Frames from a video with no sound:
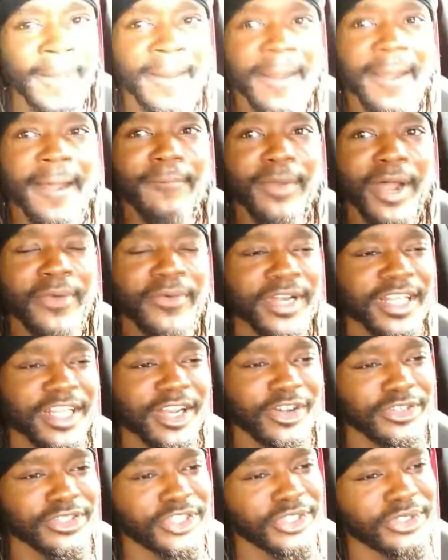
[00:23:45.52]
I really
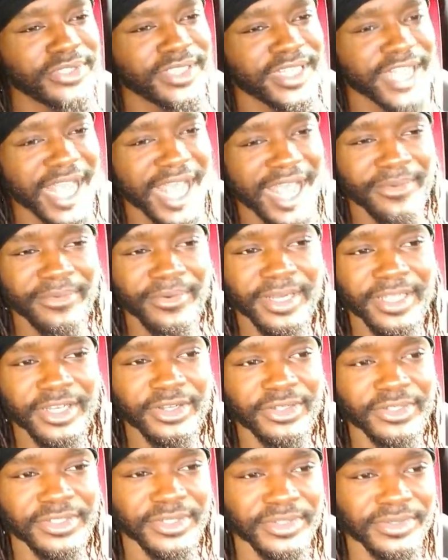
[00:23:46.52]
don't do
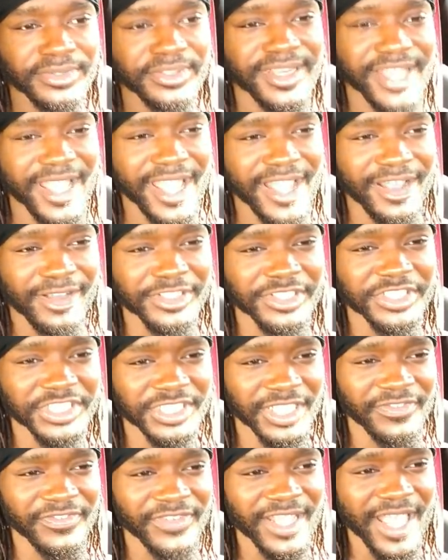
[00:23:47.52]

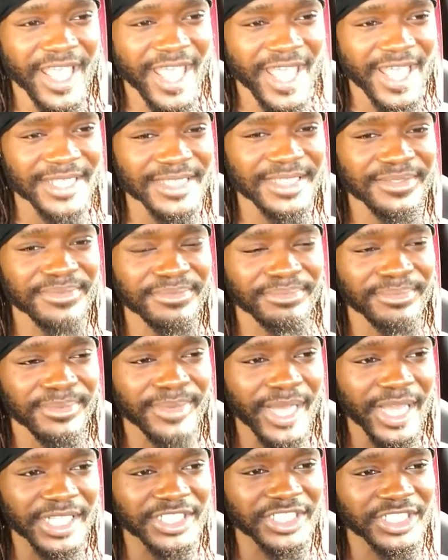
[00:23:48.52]
downshift as
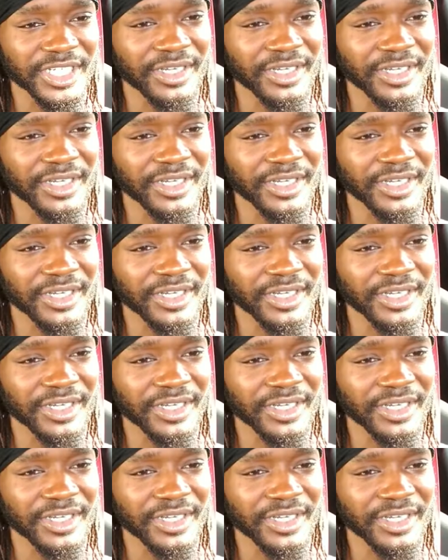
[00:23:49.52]
much.